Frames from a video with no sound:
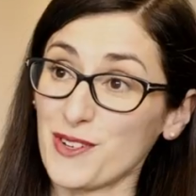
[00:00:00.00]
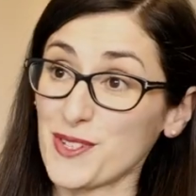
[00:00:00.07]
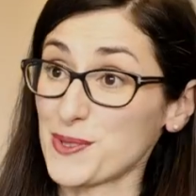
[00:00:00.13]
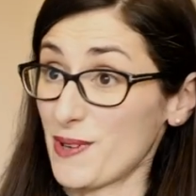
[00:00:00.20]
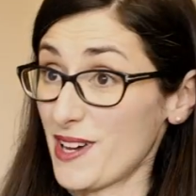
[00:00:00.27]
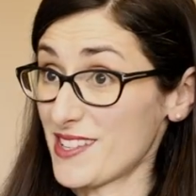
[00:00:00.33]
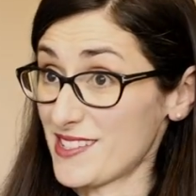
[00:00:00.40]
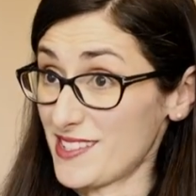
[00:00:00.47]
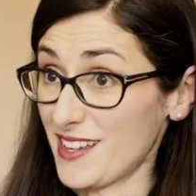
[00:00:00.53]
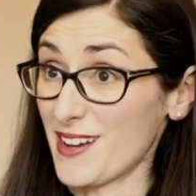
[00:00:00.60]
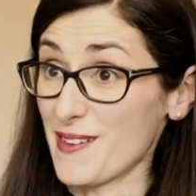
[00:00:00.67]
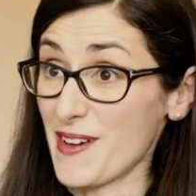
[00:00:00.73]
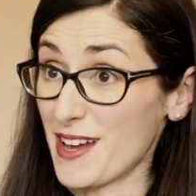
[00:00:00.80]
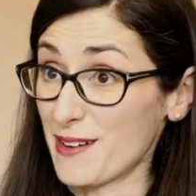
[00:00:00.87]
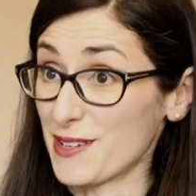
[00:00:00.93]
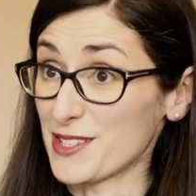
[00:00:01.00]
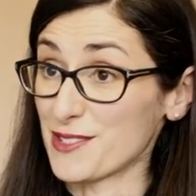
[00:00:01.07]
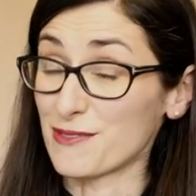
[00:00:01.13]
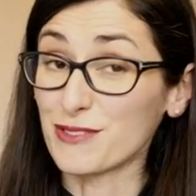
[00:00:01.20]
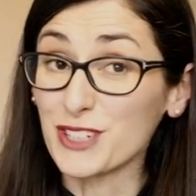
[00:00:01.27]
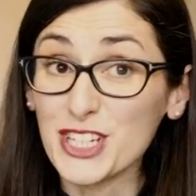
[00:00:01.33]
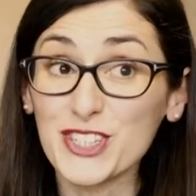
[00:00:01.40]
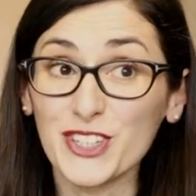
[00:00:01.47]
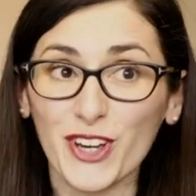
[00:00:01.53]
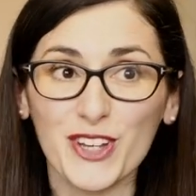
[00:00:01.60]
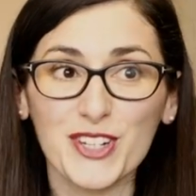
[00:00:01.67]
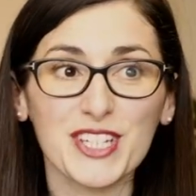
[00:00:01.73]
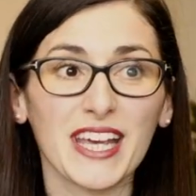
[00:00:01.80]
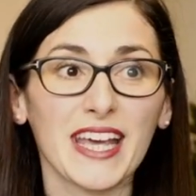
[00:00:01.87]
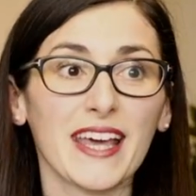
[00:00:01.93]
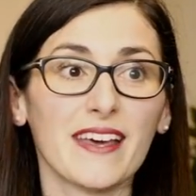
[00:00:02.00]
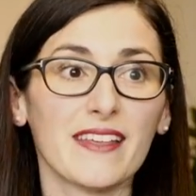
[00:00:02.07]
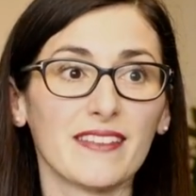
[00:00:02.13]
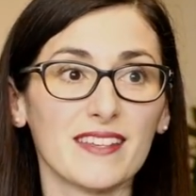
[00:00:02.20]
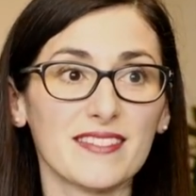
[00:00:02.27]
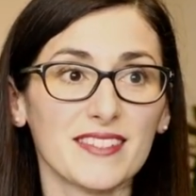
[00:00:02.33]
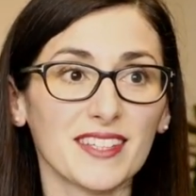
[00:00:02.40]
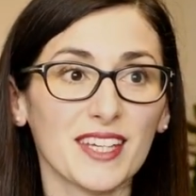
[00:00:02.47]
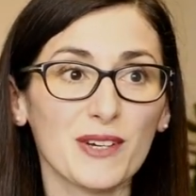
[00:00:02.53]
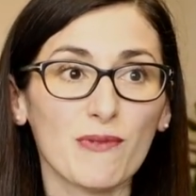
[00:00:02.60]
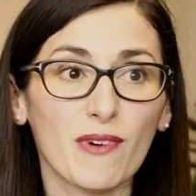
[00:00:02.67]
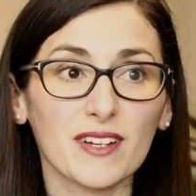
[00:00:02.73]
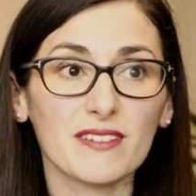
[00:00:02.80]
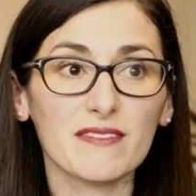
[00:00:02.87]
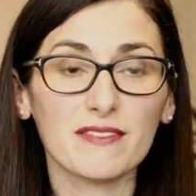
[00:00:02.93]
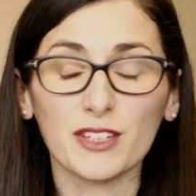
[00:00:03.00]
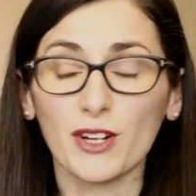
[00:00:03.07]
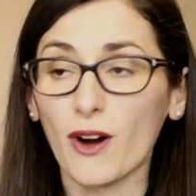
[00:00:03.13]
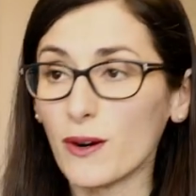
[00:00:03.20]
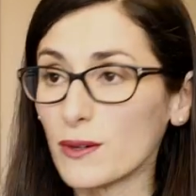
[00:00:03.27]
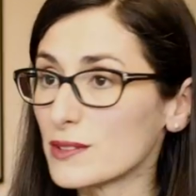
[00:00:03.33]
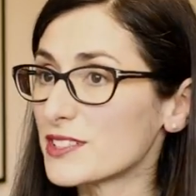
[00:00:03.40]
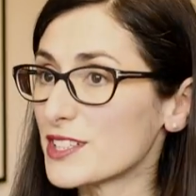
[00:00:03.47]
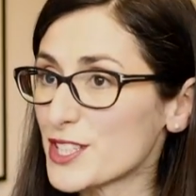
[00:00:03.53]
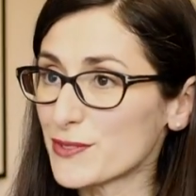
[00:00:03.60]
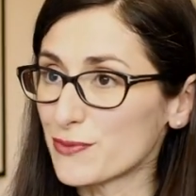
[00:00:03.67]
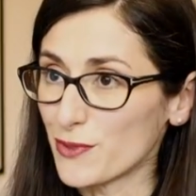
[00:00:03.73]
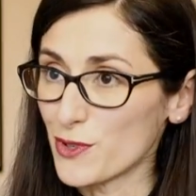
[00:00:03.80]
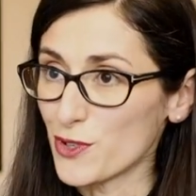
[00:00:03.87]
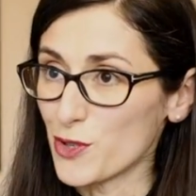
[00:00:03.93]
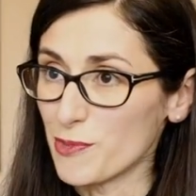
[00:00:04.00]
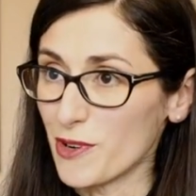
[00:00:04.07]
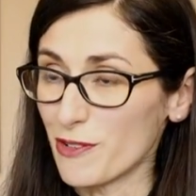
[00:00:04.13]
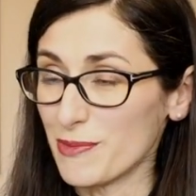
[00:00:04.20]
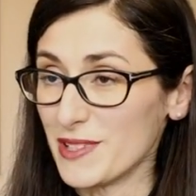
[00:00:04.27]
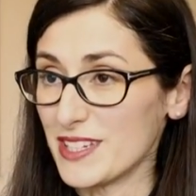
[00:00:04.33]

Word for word: Francois's uh, areas of research. They're singing one of the oldest form of